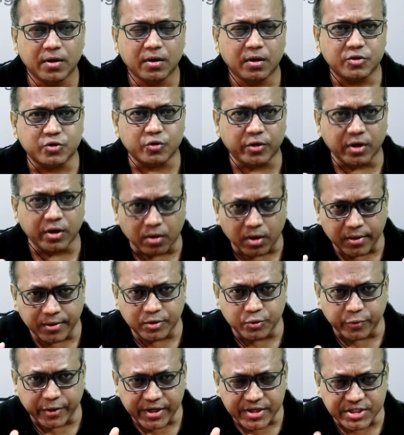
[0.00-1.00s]
So in order
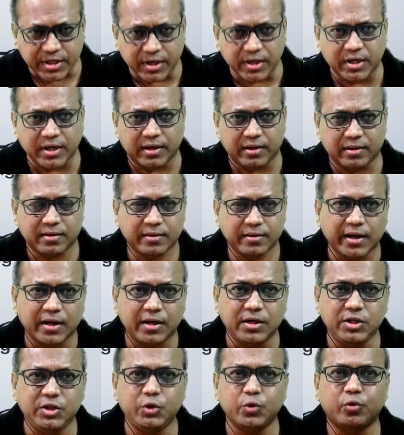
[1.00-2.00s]
to ascertain that
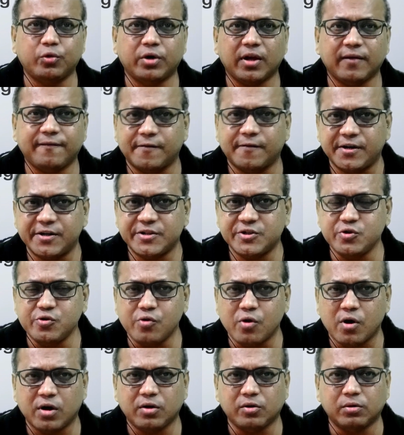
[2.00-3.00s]
your efforts do
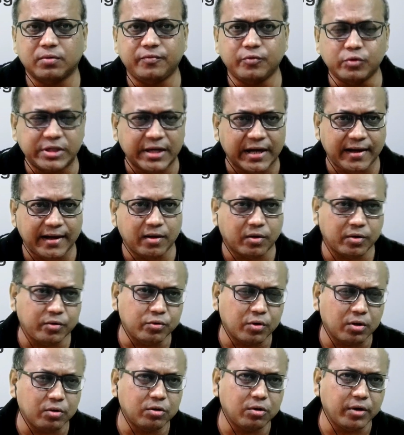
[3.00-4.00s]
not go futile or do
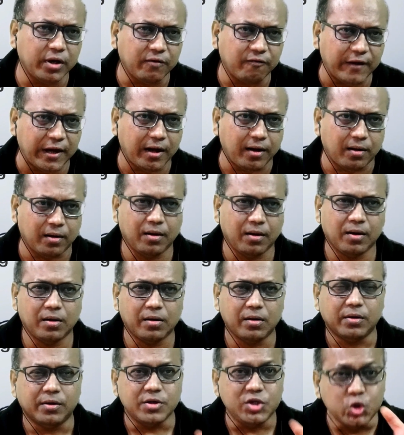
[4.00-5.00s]
not go in vain,
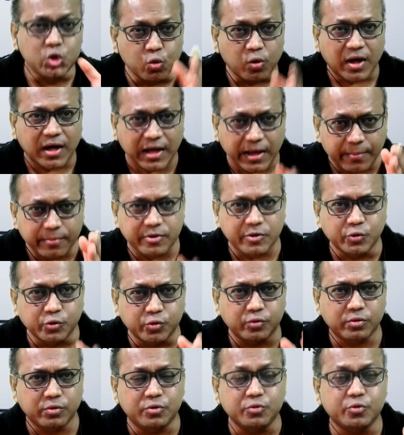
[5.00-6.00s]
you have
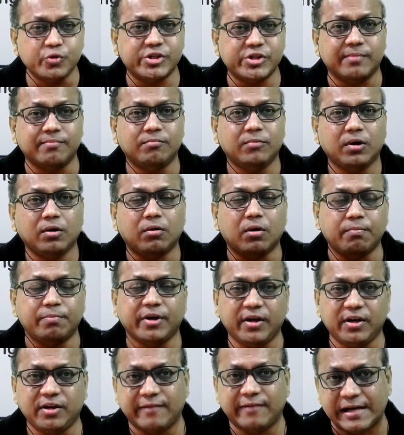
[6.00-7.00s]
to do some
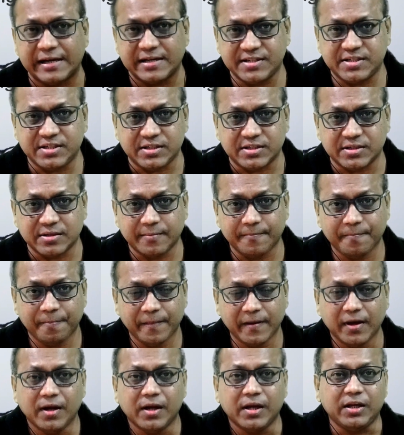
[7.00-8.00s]
comparative analysis.
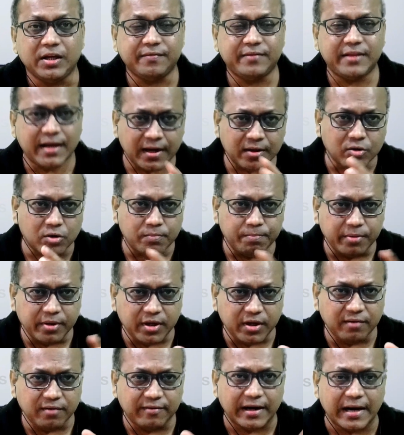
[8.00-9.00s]
If that
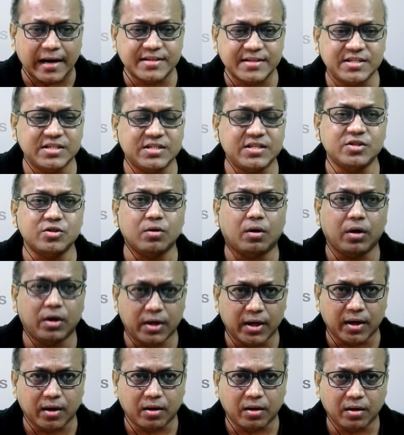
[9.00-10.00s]
comparative analysis is not
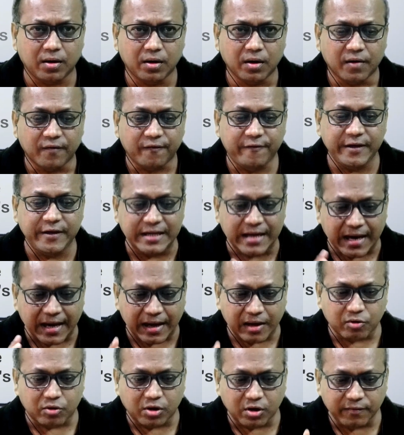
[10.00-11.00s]
done, we
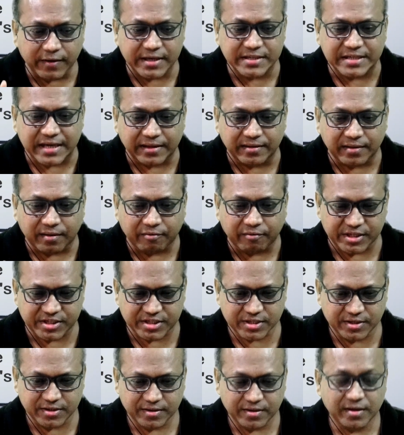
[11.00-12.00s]
are always at the risk.